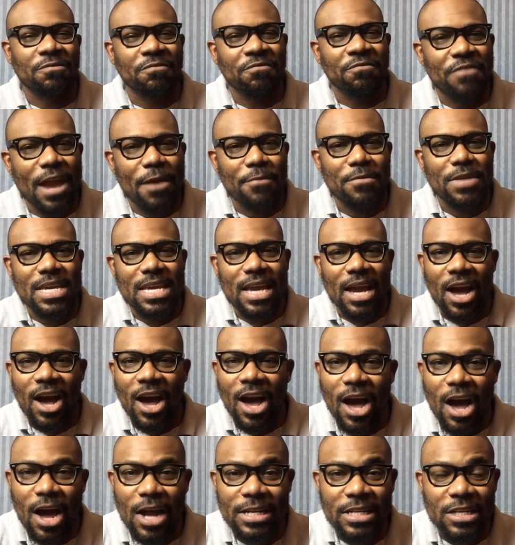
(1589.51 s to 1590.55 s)
very
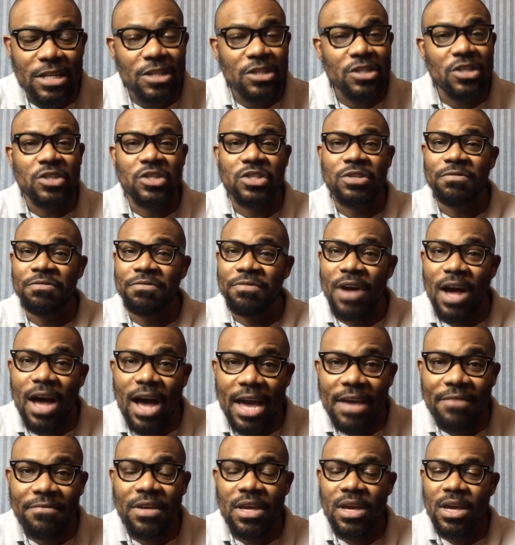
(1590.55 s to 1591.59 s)
hard to survive.